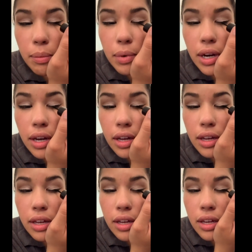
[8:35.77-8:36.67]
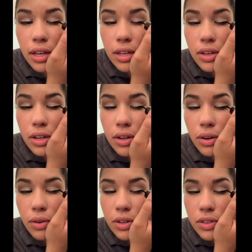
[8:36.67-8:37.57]
But you can
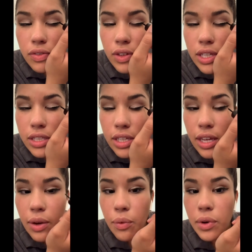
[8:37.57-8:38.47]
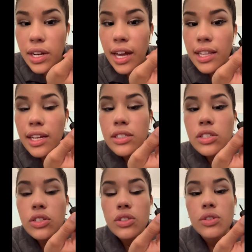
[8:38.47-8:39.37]
always fix it. And what I like to
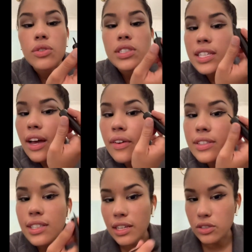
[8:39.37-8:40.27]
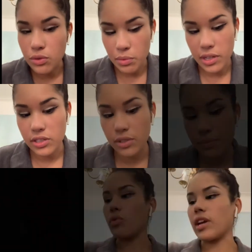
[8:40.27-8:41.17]
do, see how it's like too much?
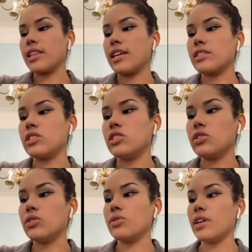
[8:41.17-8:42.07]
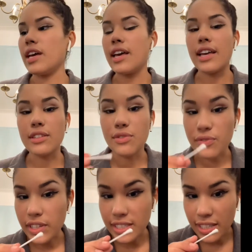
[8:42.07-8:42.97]
What I like to do is
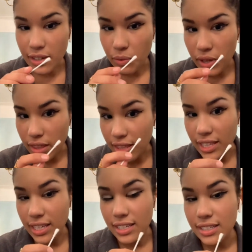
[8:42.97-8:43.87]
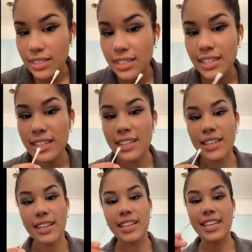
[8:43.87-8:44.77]
fix it with these,
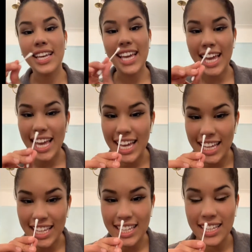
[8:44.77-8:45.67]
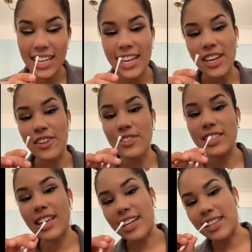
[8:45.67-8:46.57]
and you
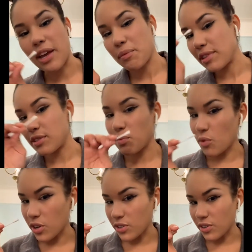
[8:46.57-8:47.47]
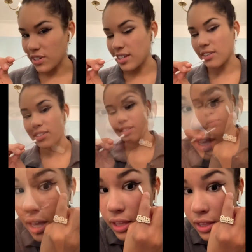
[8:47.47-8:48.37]
just kind of like put some water on it or
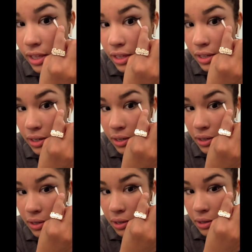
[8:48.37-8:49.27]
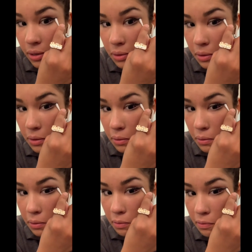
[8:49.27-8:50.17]
something, and then
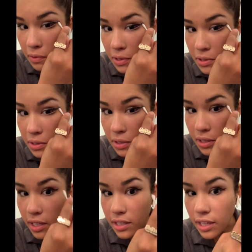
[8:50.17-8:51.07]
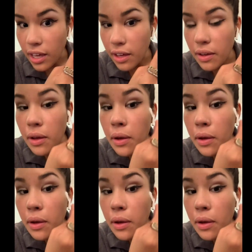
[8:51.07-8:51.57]
fix it like that.